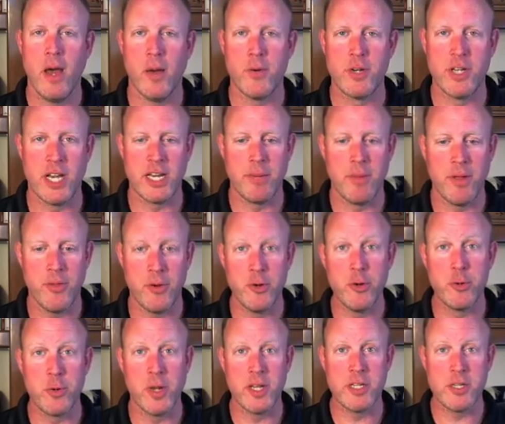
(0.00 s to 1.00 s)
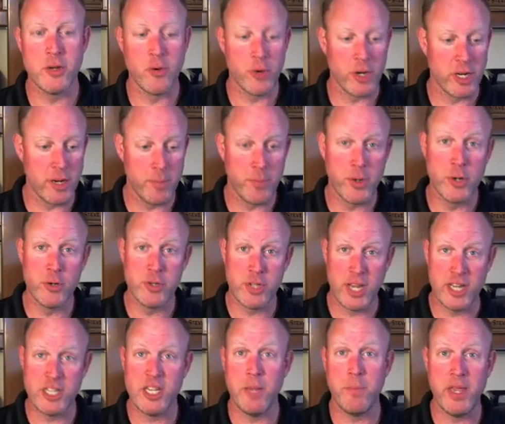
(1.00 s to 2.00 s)
We're talking about the nutrients in order to produce
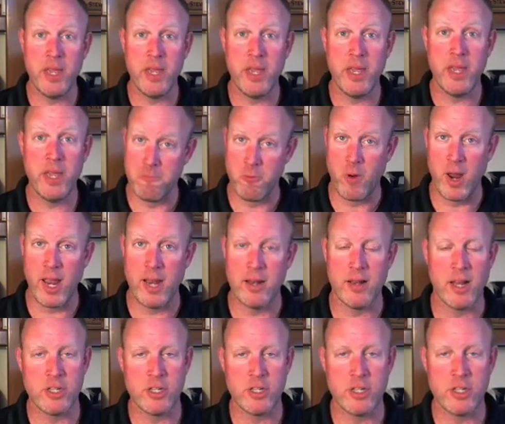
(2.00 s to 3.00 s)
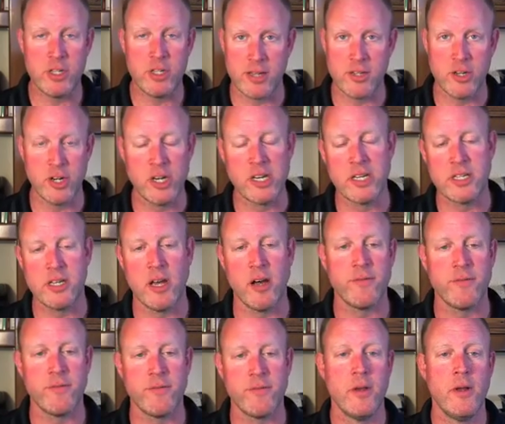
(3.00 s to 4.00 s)
ATP, right? Not just oxygen
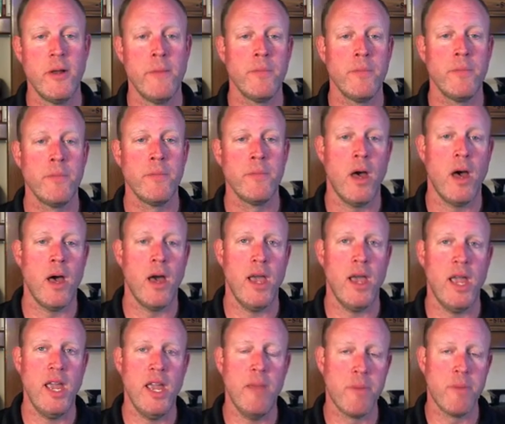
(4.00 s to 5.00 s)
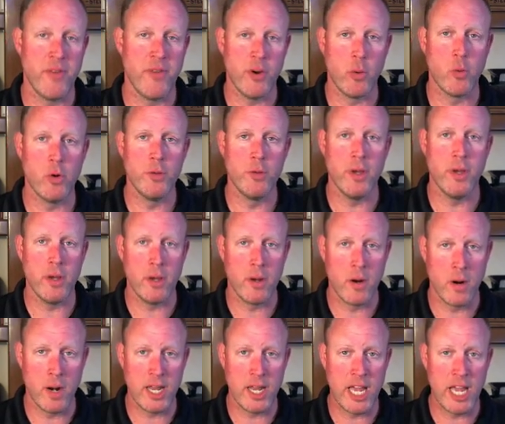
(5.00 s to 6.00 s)
itself. Perfect world,
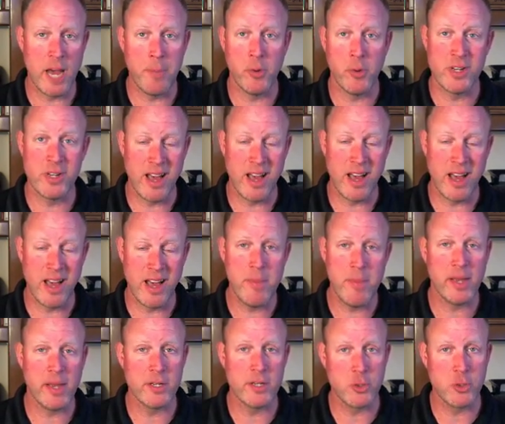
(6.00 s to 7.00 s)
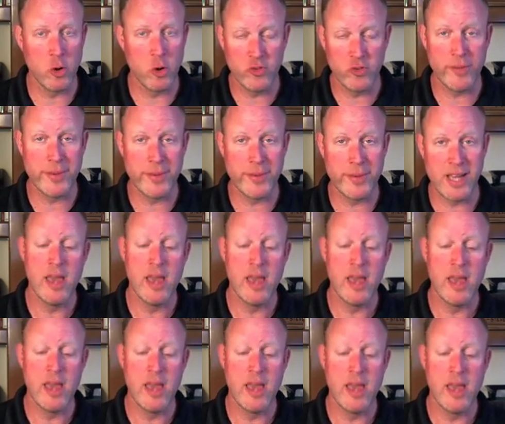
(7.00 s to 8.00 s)
cardiac output is high because stroke volume is
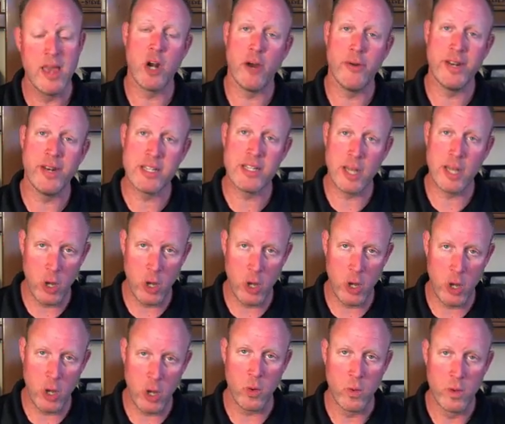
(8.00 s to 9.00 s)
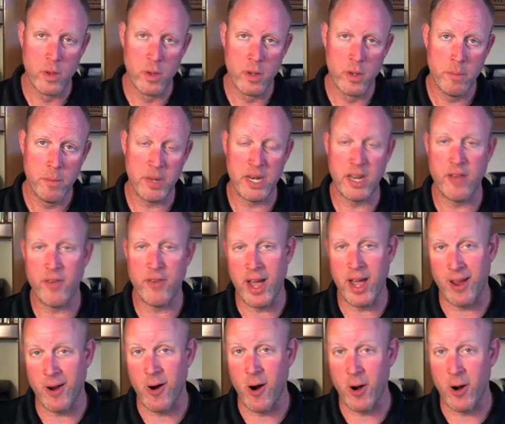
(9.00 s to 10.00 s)
high, but heart rate is low. But you have a
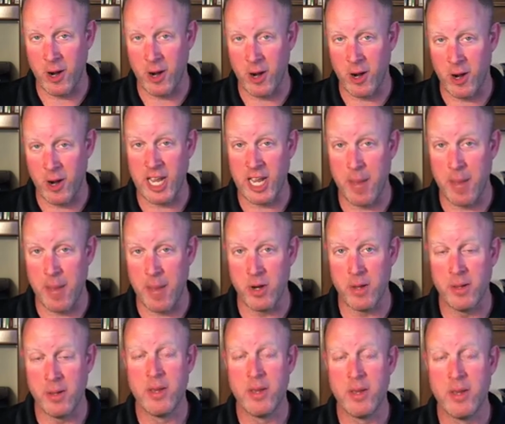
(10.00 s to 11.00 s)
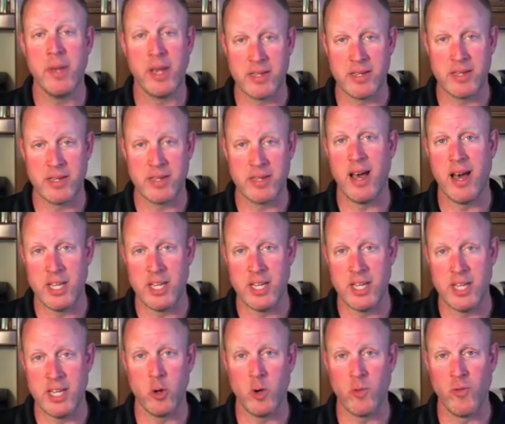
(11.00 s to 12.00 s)
high cardiac output because of that high
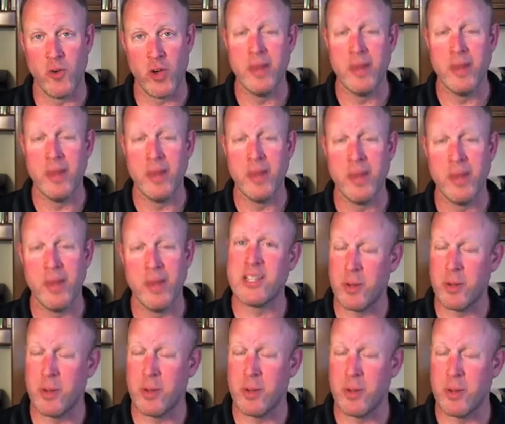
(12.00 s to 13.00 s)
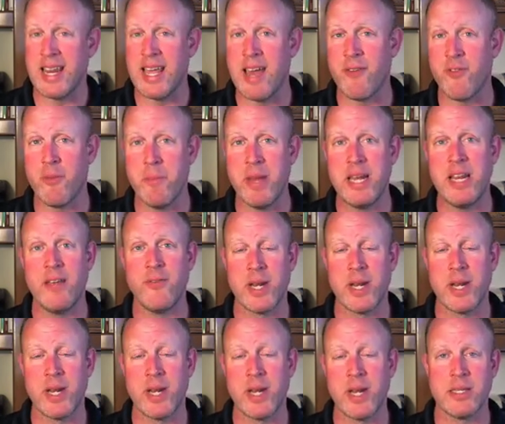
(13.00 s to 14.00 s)
stroke volume. That's what I was getting at for many of
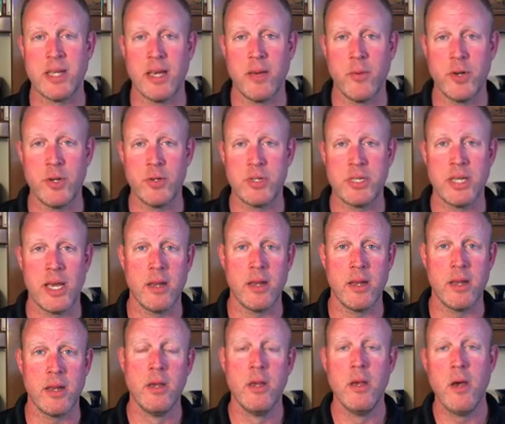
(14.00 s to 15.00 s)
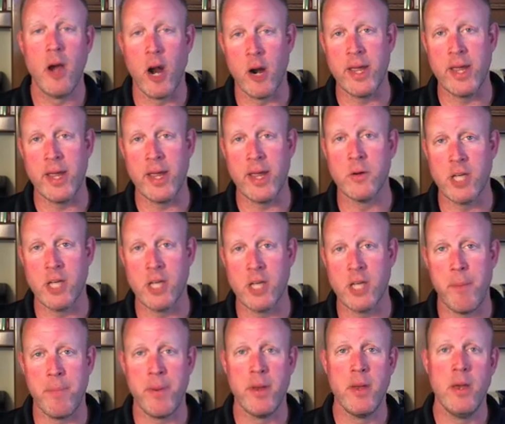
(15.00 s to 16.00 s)
you when you said heart rate goes
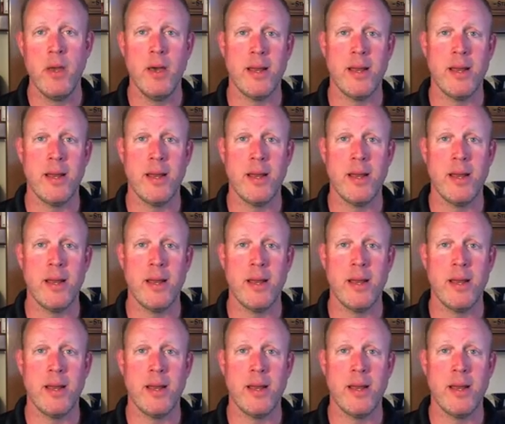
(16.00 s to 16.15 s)
up.